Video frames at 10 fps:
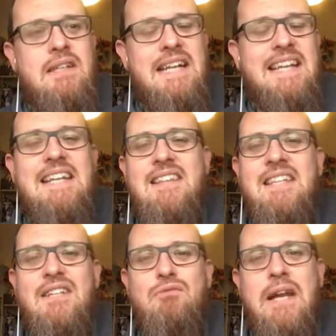I kind of
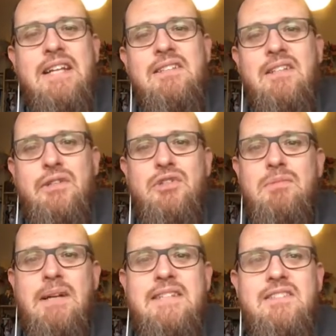think that wrecking and
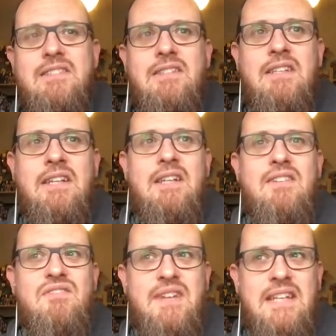customizing
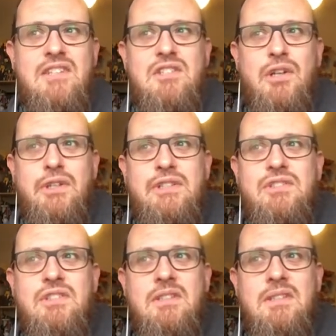vintage
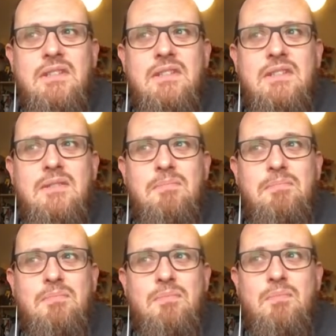toys,
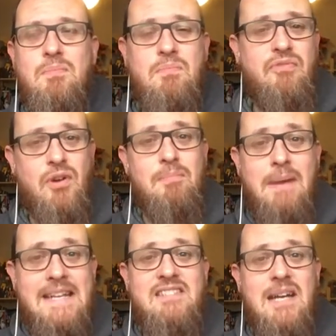from
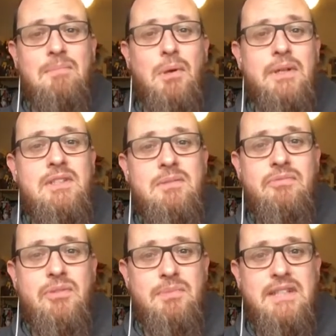my standpoint,
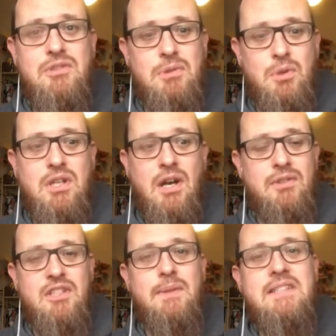from like someone who
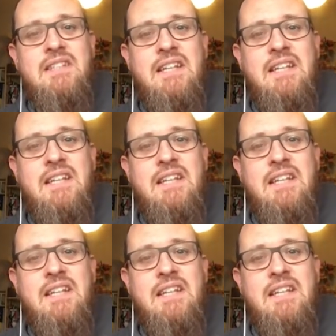can't do it,